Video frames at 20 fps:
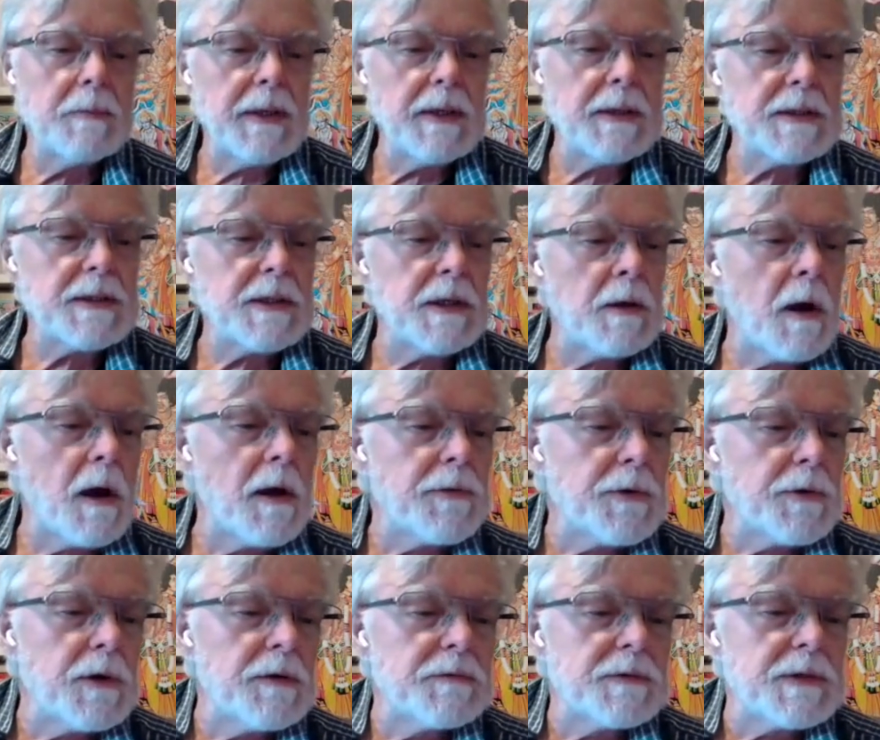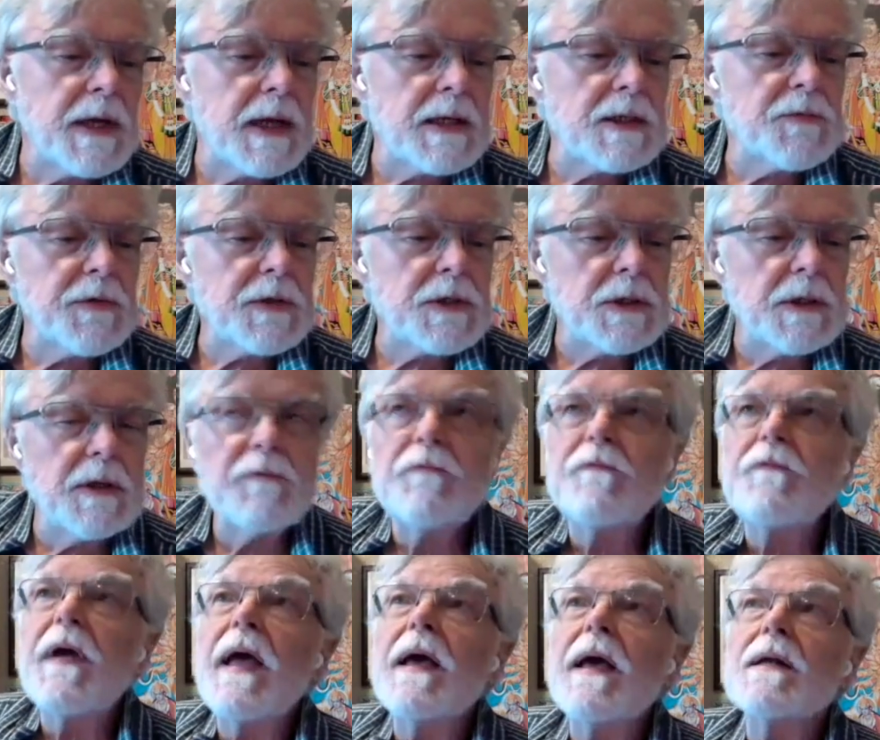is an author of science fiction and
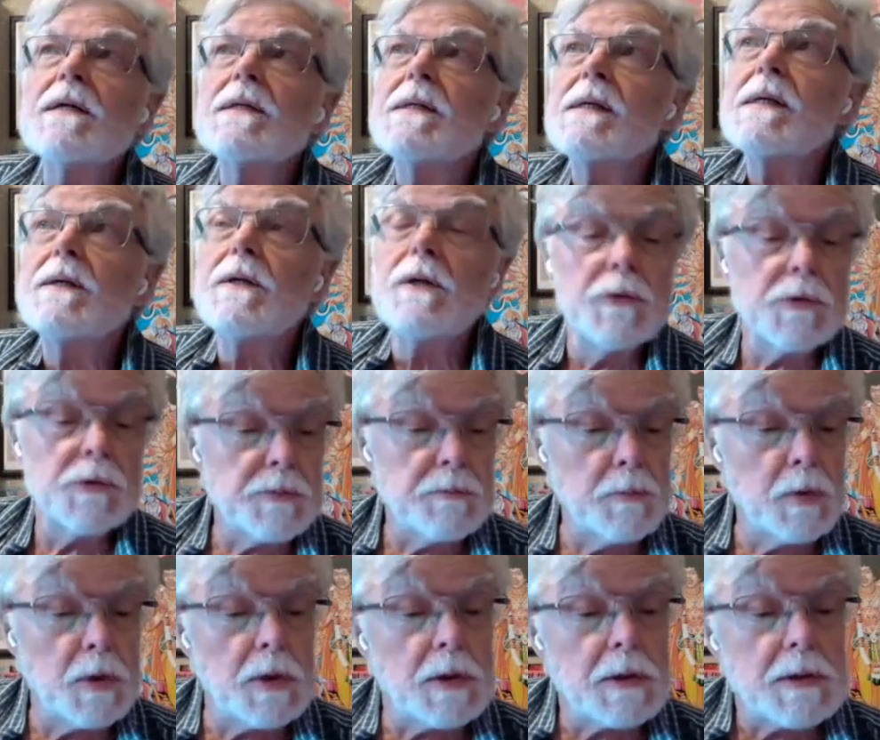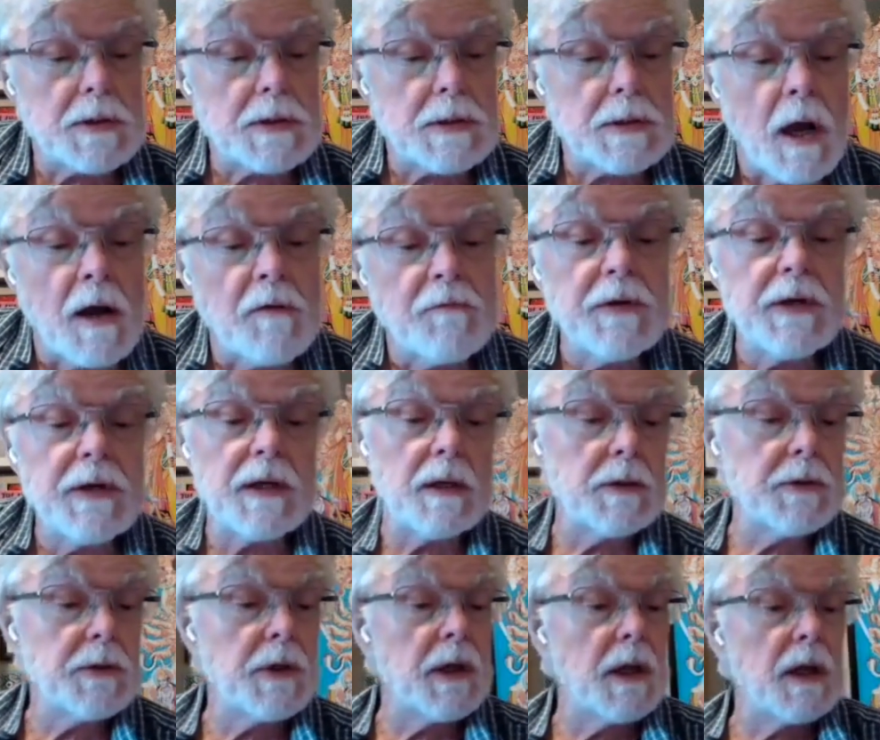fantasy whose books often
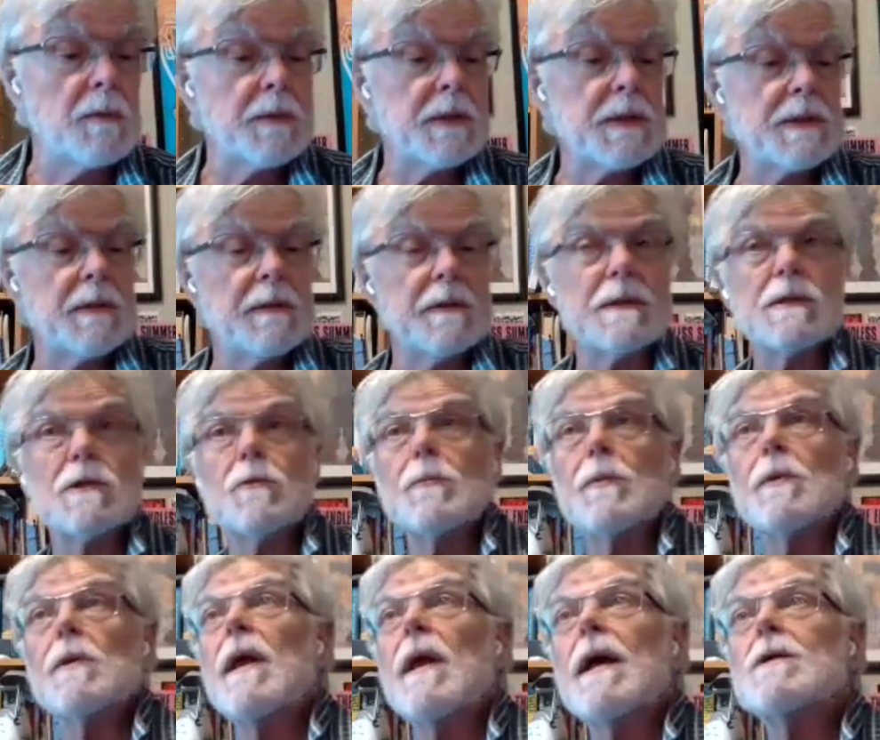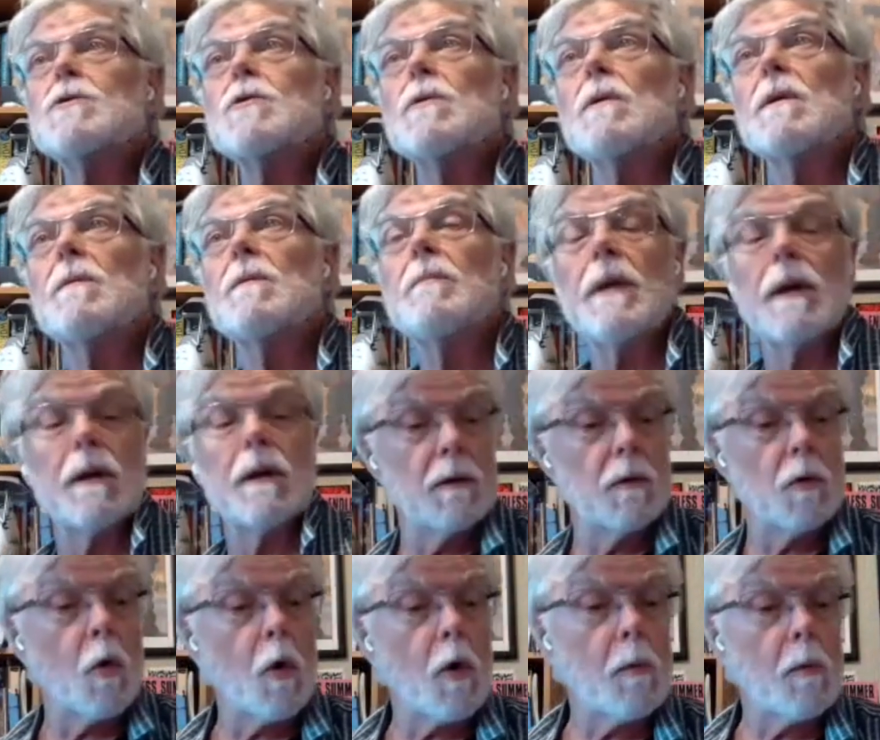include elements of the supernatural and
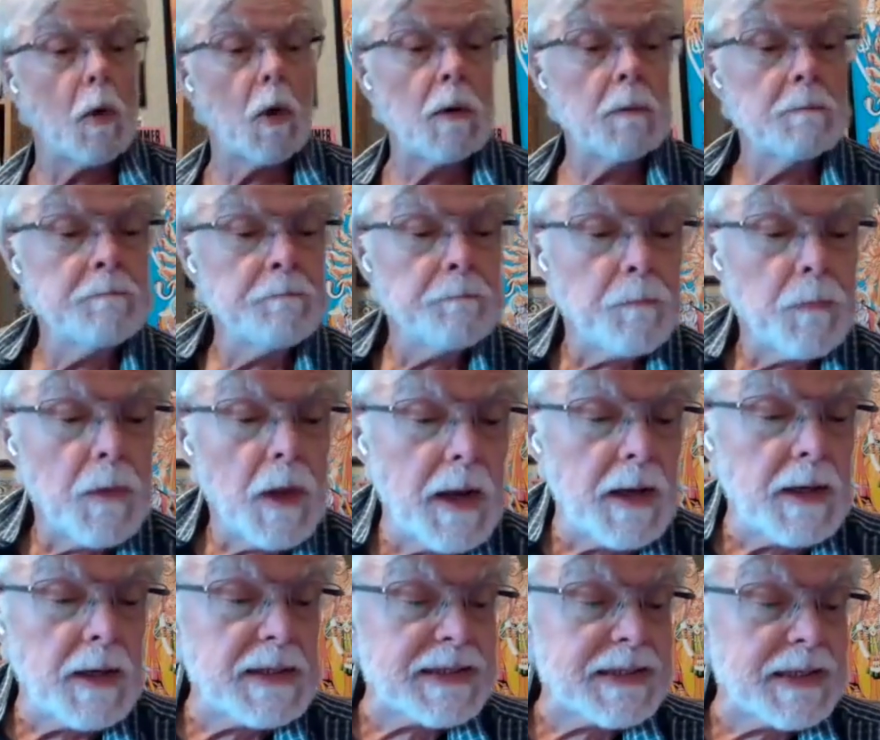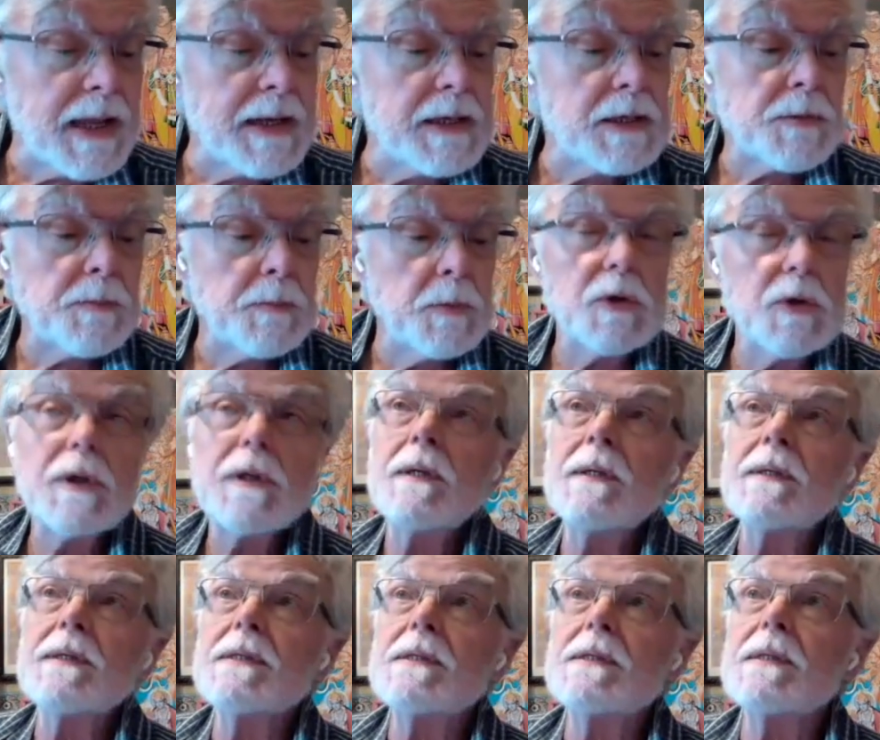paranormal. And his latest book
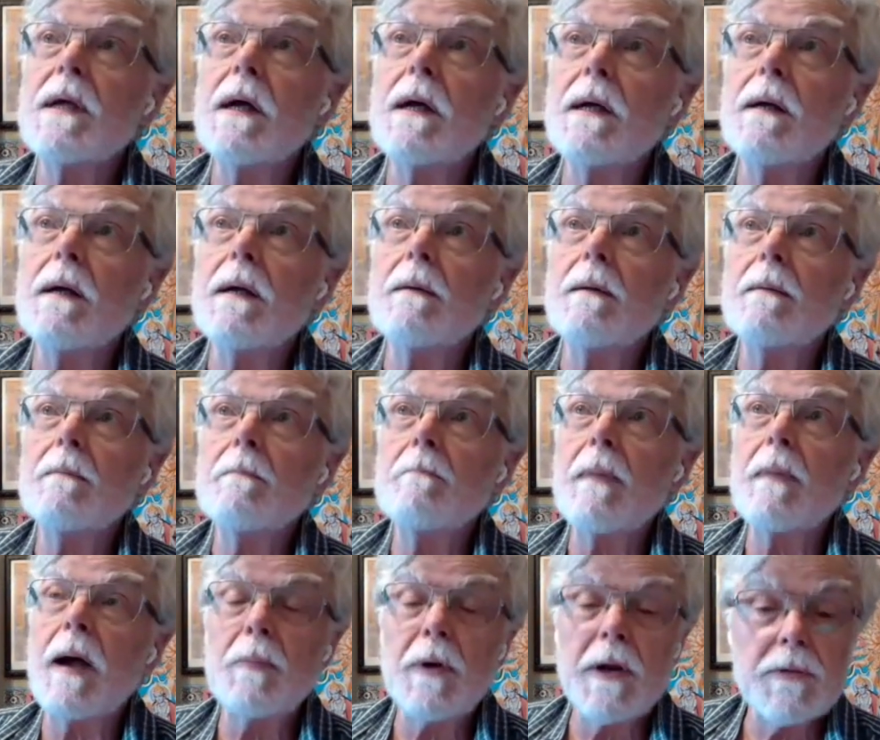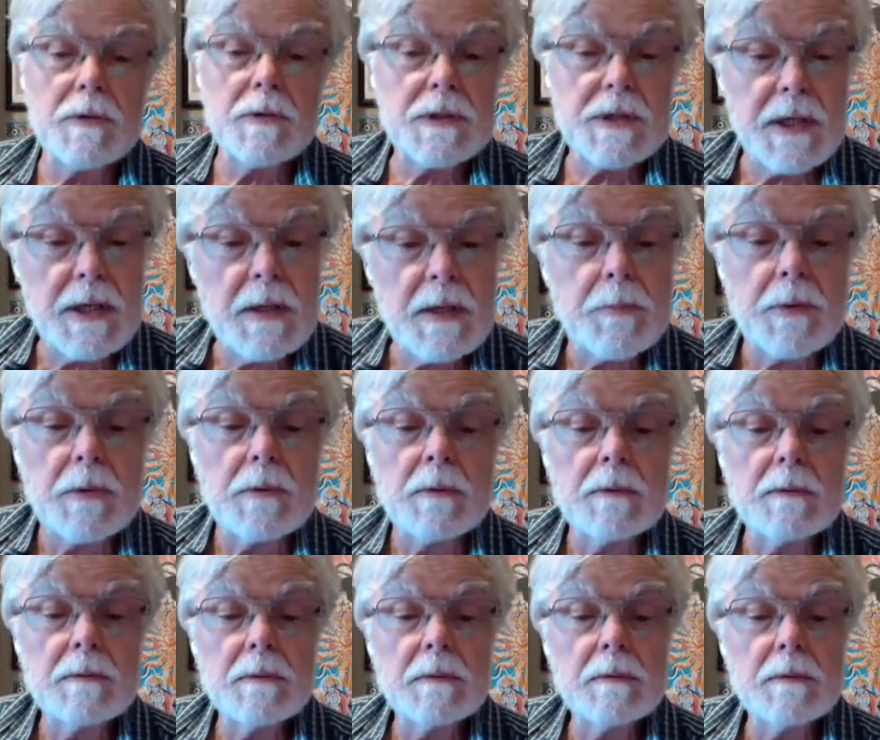is uh, My Brother's Keeper.
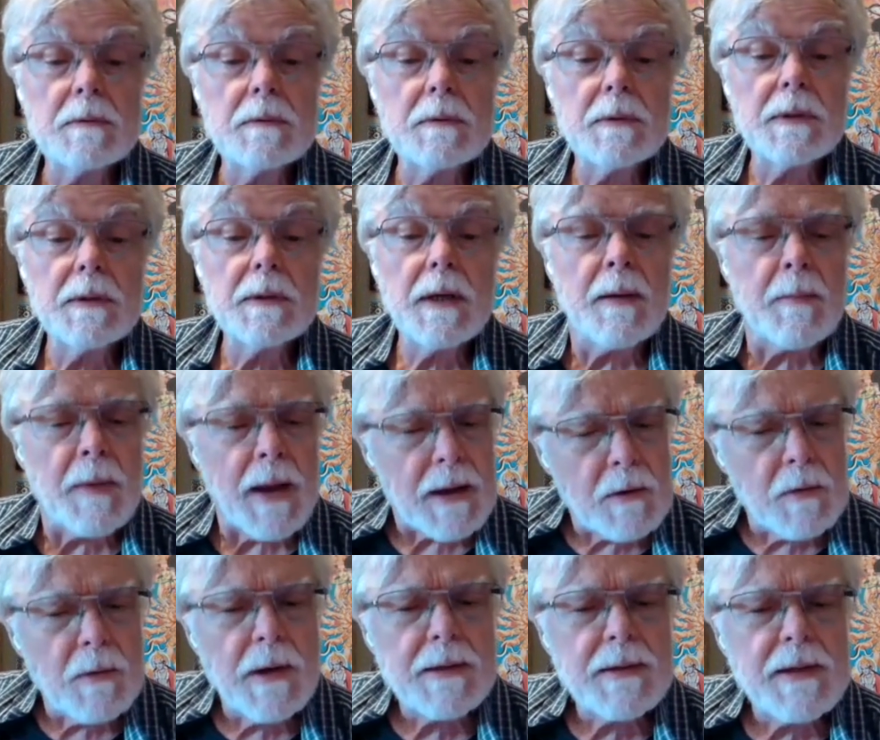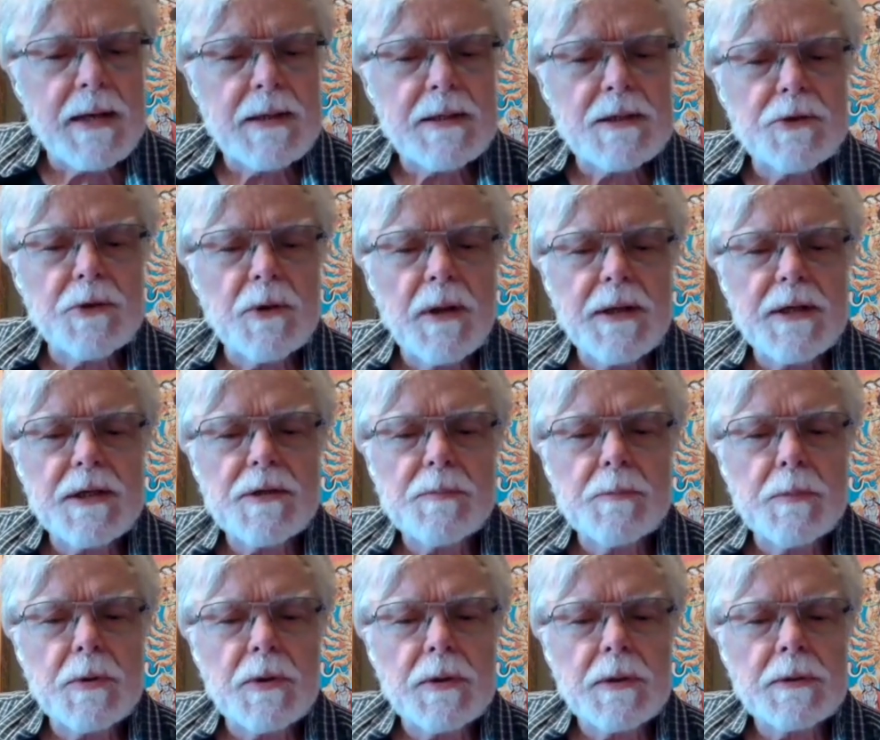Am I correct? That is your
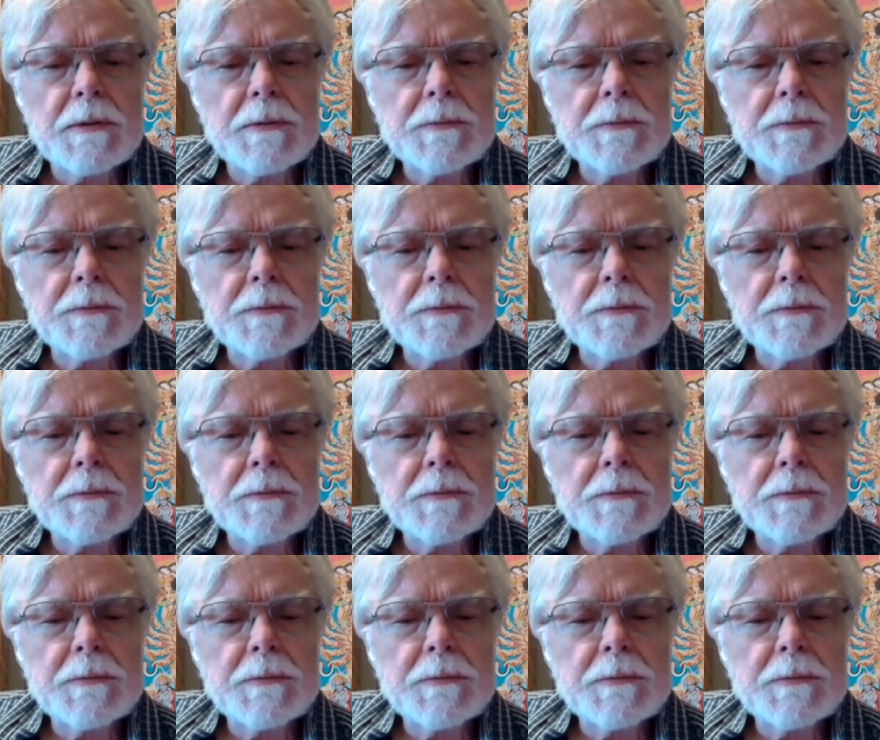latest book.